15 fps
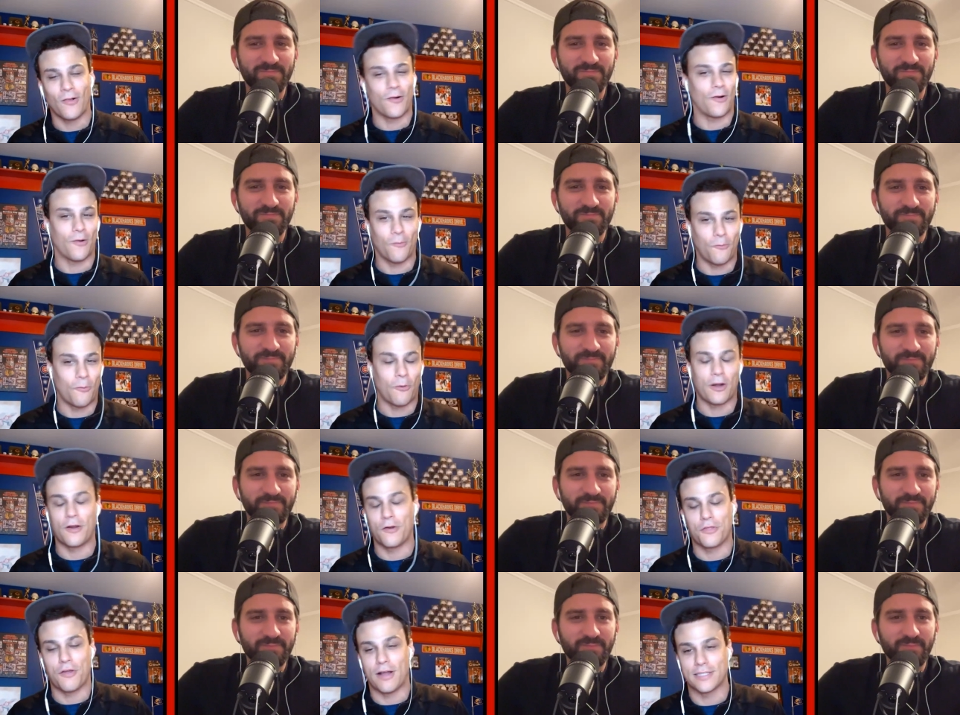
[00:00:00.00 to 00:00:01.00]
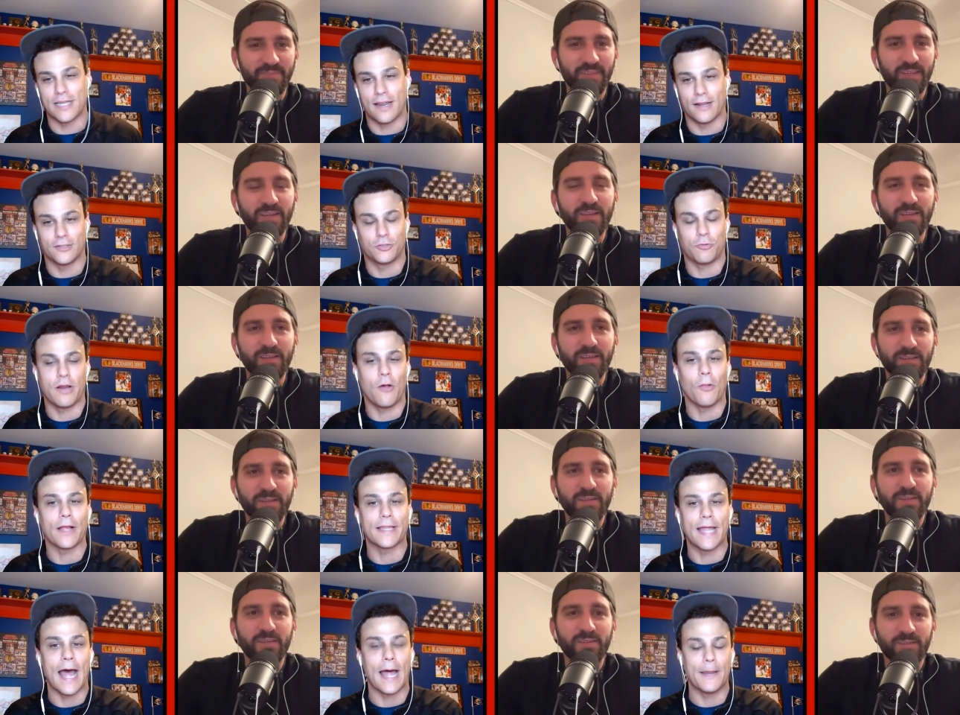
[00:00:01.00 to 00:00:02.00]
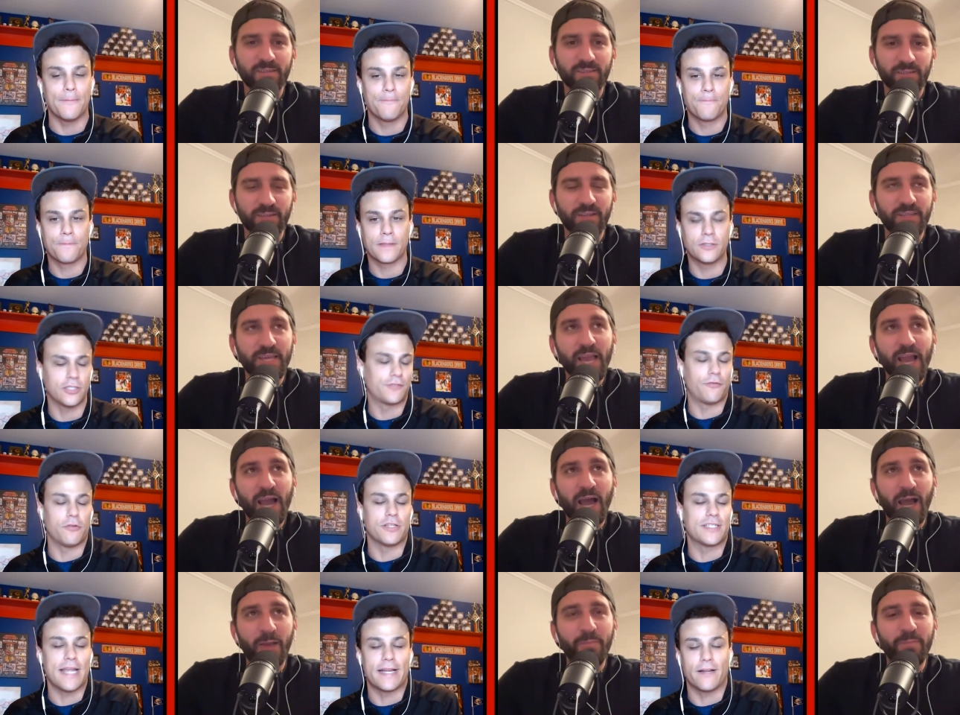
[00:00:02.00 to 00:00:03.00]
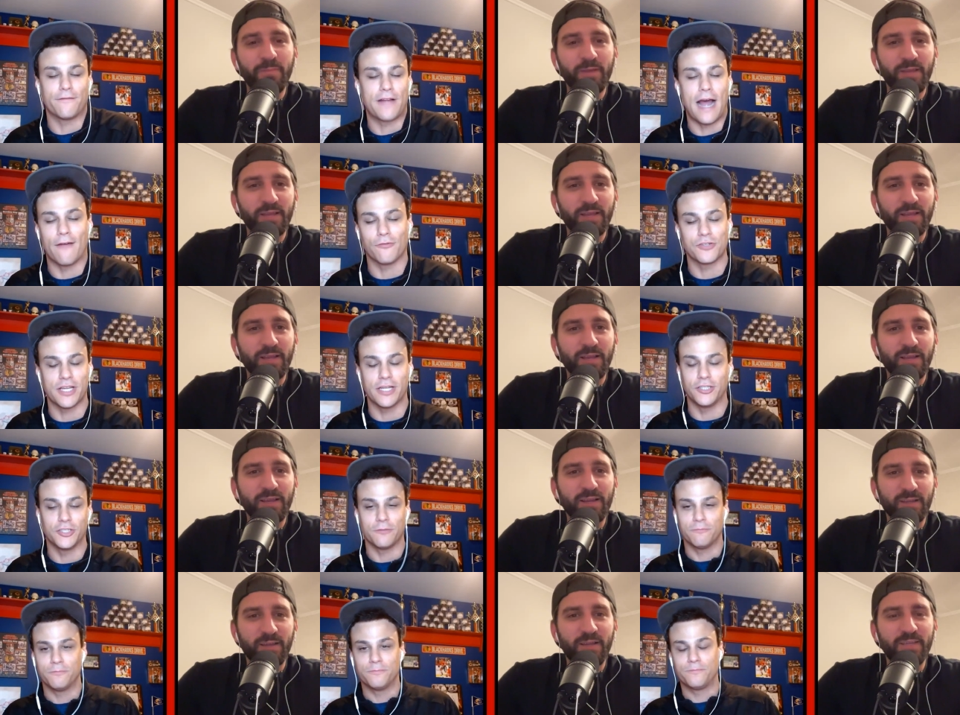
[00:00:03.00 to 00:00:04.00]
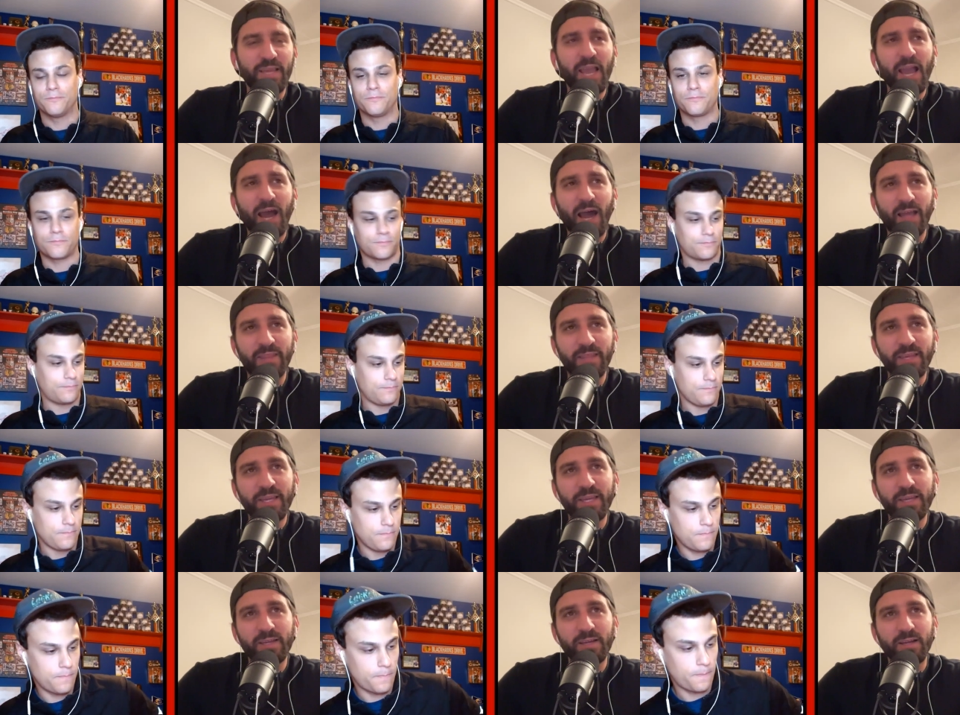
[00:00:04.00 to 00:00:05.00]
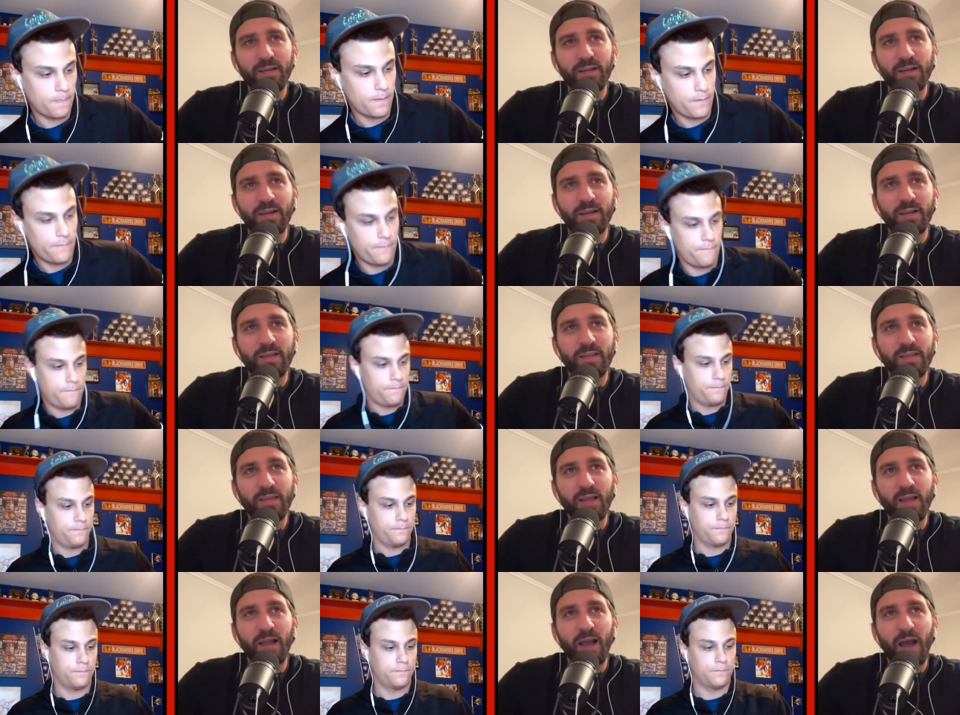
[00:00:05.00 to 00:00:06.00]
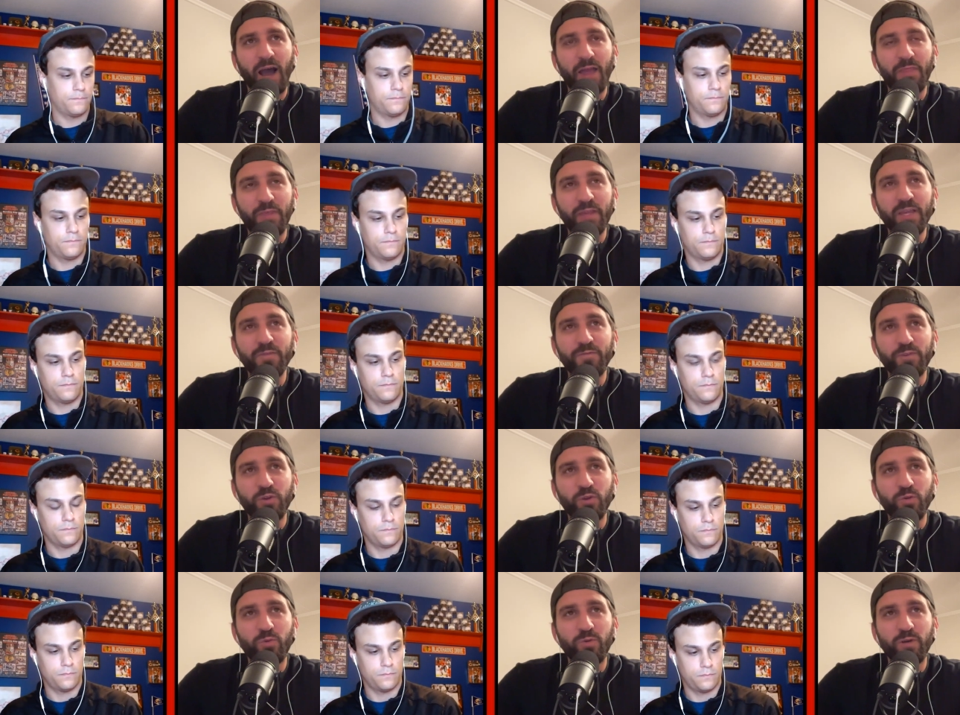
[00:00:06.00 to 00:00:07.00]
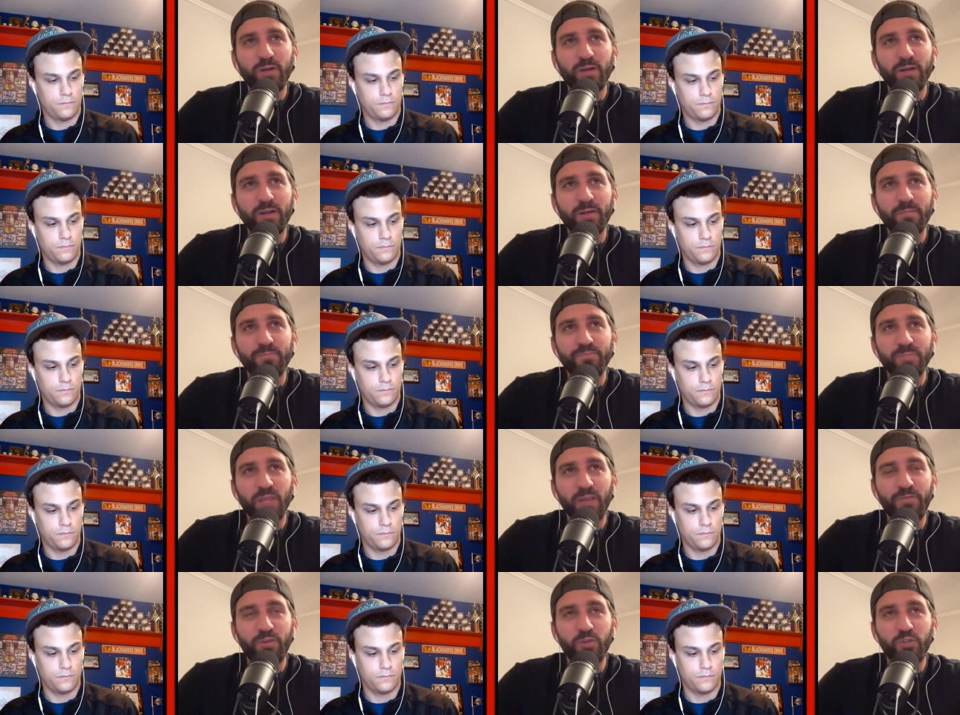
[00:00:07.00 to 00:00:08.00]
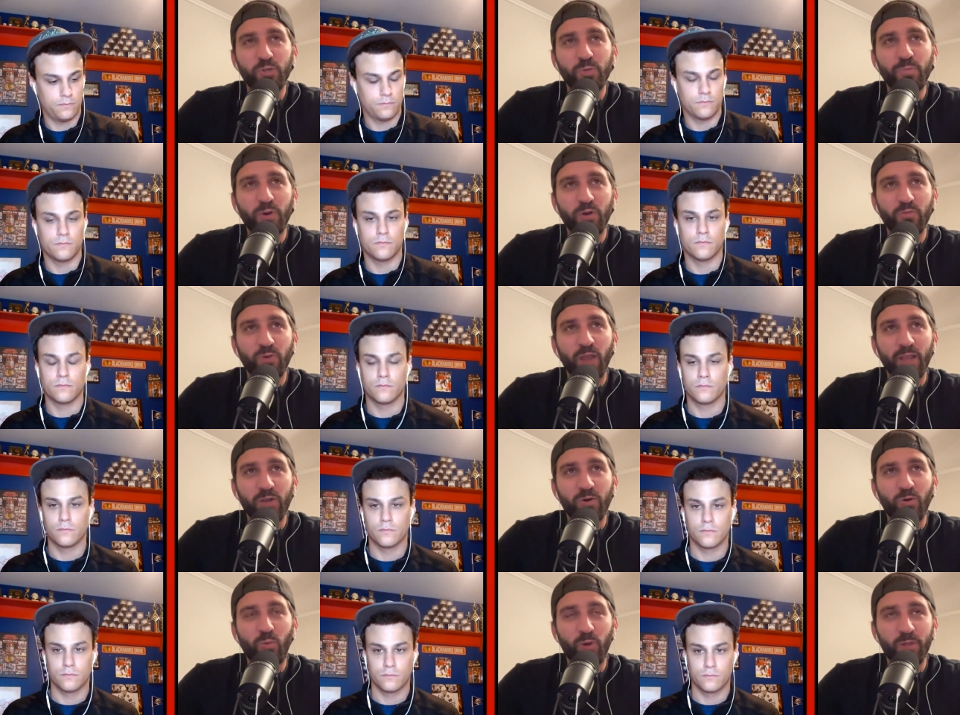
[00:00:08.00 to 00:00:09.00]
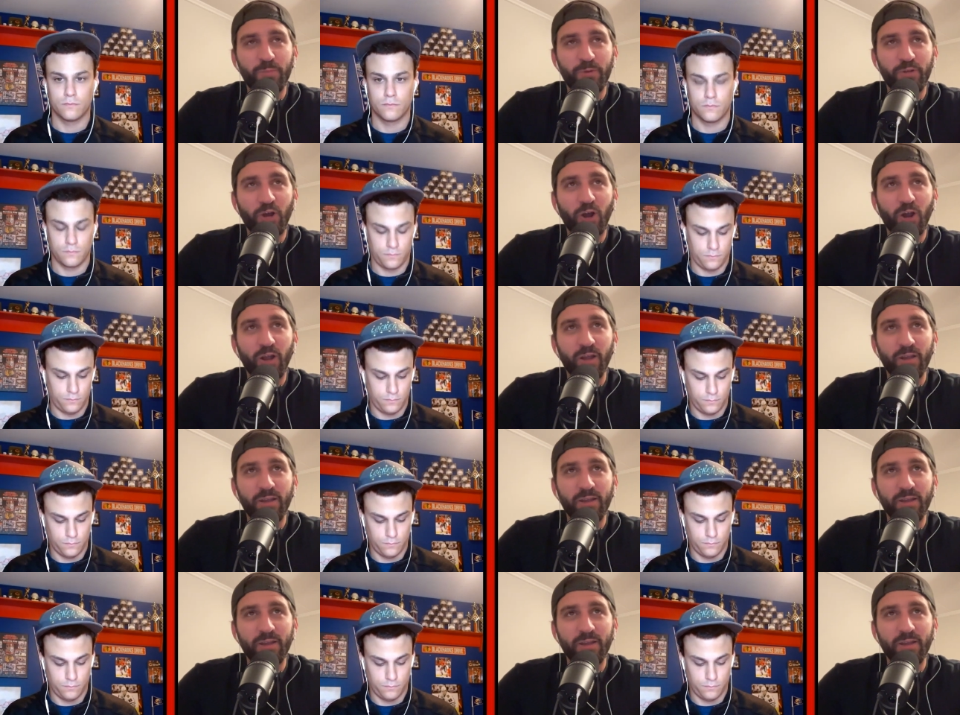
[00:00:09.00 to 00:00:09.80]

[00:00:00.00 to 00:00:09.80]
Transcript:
Speaker 1: Or what are your thoughts on a trio like that? Just yeah. I'm conversation.
Speaker 2: Yeah. I think, I think if you, if you do put Reichel with Bedard,